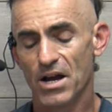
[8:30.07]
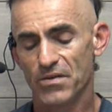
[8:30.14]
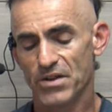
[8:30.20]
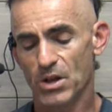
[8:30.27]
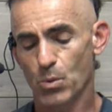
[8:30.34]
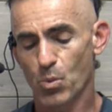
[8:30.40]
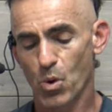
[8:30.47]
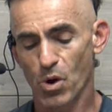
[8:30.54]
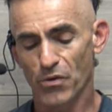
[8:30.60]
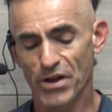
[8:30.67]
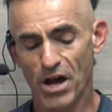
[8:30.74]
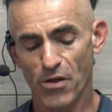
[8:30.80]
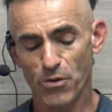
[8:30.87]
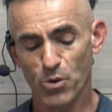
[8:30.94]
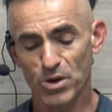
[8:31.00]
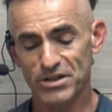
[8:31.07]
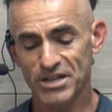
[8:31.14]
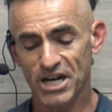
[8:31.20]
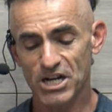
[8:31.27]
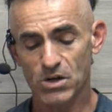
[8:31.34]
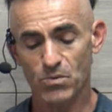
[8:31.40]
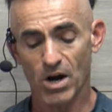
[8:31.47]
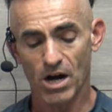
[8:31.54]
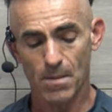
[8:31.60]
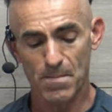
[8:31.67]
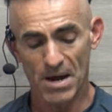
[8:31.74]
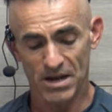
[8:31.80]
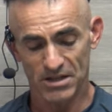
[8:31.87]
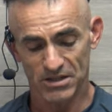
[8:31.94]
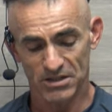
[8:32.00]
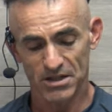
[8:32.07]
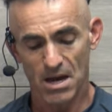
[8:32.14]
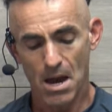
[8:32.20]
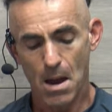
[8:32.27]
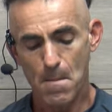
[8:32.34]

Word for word: than the World Health Organization recommends,